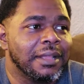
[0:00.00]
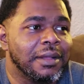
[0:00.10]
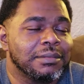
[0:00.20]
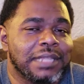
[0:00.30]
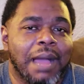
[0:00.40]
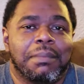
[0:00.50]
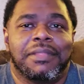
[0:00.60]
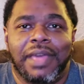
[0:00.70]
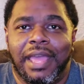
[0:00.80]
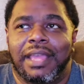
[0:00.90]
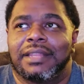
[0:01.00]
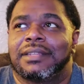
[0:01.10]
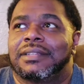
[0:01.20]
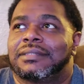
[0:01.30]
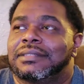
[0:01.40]
on top of that,
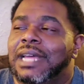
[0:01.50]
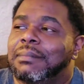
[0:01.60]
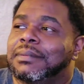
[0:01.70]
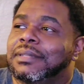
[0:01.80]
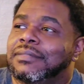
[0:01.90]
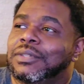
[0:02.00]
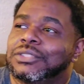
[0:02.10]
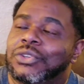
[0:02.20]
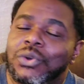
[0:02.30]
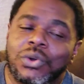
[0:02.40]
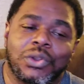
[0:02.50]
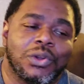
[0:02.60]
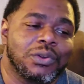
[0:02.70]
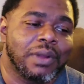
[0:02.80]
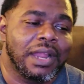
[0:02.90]
on top of what's going
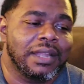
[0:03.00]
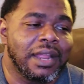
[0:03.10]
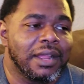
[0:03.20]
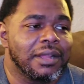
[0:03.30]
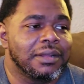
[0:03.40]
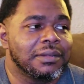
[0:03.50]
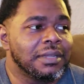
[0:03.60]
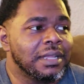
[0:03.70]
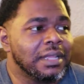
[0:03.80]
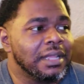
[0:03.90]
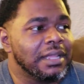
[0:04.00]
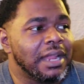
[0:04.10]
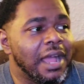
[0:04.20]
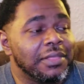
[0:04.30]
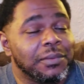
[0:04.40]
on right now and
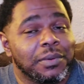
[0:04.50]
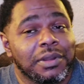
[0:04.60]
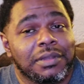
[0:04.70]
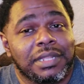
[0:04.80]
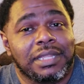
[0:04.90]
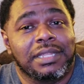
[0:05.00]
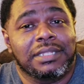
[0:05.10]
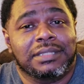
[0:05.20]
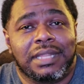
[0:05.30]
how the world is, a